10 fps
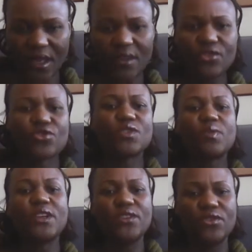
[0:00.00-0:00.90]
just
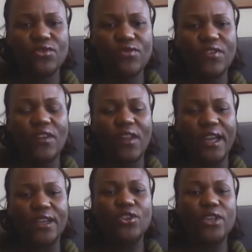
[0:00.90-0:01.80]
because you feel
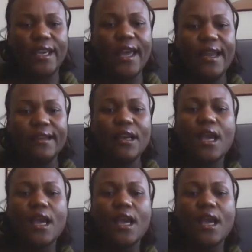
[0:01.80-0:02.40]
like you can.